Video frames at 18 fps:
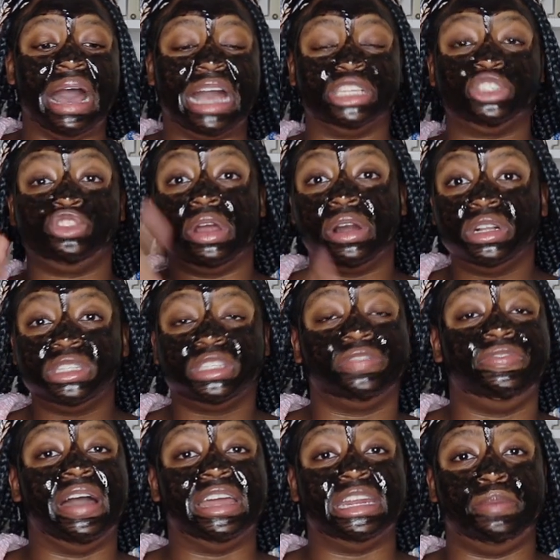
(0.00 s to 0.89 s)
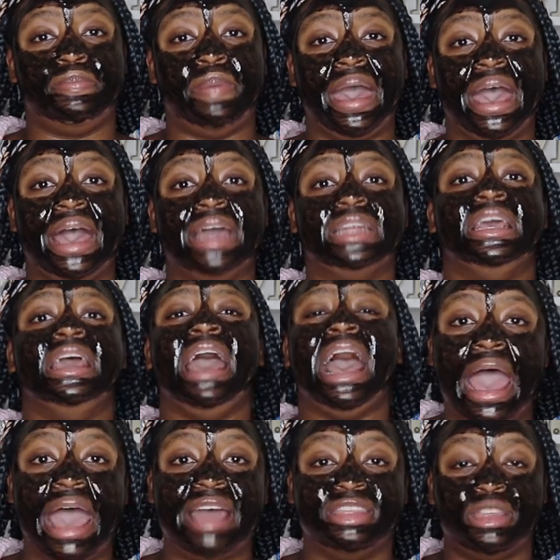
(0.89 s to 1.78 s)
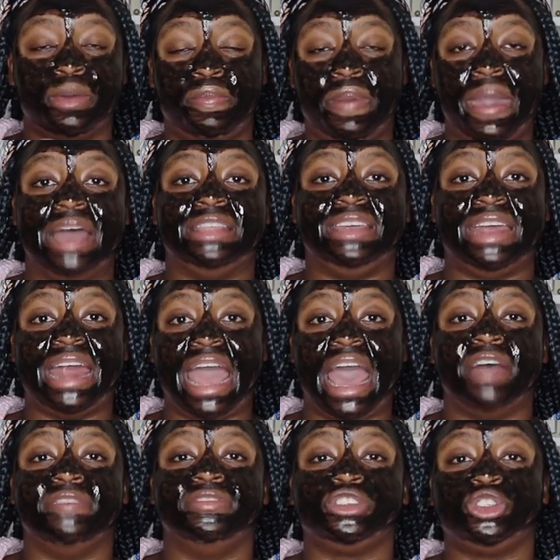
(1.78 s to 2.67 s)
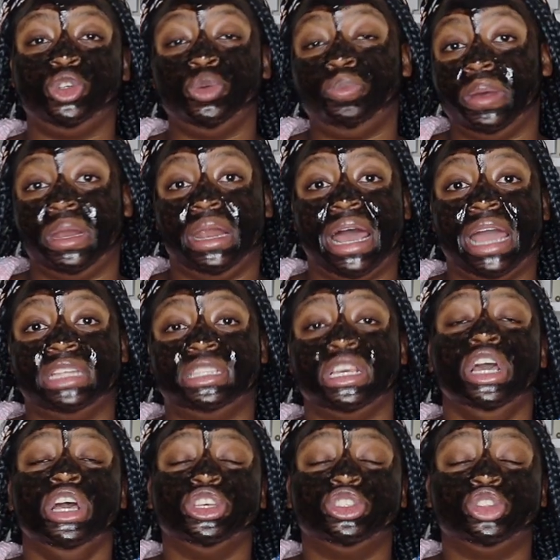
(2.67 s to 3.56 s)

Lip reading: I struggled to find a pad and the pad that I have is super light,